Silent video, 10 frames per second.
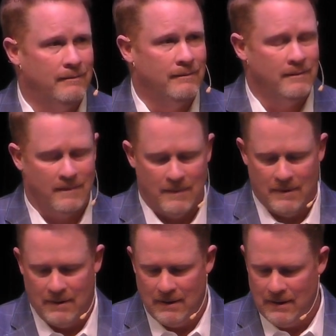
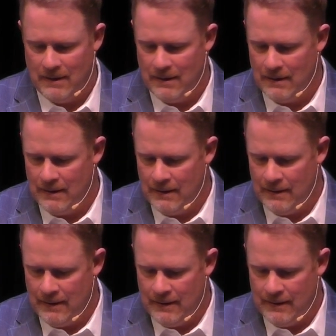
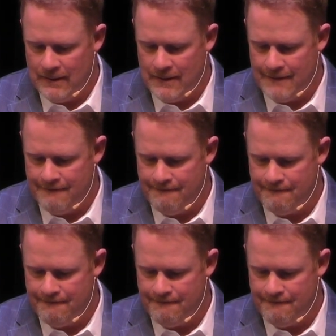(silence)